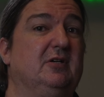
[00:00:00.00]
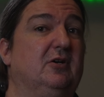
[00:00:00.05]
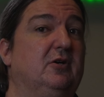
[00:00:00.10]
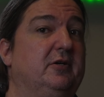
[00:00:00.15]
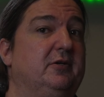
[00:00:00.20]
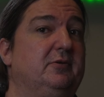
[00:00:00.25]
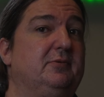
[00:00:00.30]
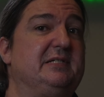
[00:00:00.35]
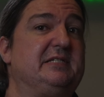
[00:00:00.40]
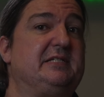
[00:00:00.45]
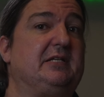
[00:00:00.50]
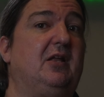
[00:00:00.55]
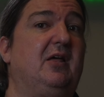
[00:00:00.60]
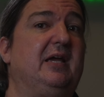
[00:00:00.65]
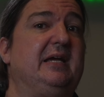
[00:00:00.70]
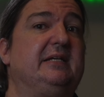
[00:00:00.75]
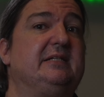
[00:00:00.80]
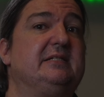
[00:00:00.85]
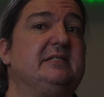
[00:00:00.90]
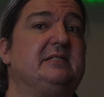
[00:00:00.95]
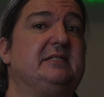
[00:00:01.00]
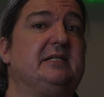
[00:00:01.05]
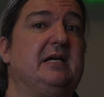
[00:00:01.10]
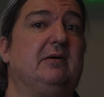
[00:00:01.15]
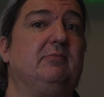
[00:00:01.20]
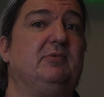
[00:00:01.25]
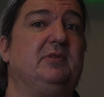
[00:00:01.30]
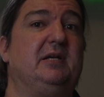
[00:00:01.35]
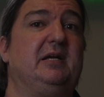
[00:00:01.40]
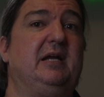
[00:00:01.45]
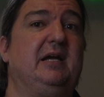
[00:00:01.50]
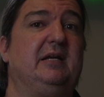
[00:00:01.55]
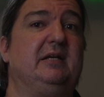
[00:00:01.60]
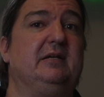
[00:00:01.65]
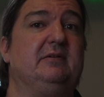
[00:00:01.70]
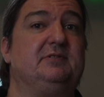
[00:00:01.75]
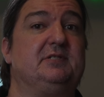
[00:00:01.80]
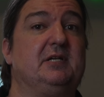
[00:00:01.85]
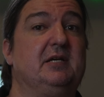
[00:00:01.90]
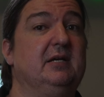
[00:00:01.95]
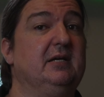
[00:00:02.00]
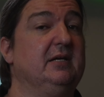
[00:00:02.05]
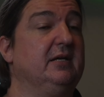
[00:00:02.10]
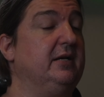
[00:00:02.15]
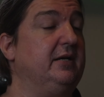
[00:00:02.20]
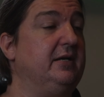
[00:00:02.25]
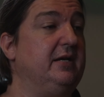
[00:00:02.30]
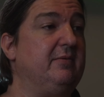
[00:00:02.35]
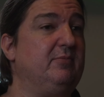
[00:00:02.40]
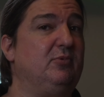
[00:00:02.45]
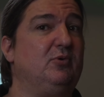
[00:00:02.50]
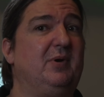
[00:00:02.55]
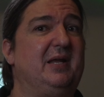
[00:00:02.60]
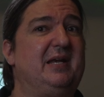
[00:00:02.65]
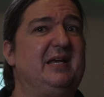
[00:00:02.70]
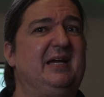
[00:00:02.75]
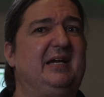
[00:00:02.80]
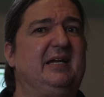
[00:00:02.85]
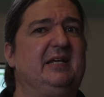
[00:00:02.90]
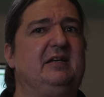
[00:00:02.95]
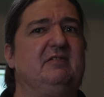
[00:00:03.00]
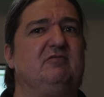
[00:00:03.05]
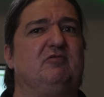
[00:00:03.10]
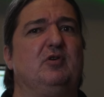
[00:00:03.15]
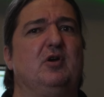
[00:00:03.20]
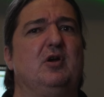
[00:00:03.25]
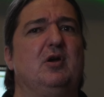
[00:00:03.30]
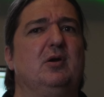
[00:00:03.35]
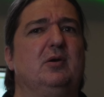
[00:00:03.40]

I always like to start with the negatives. Number one negative,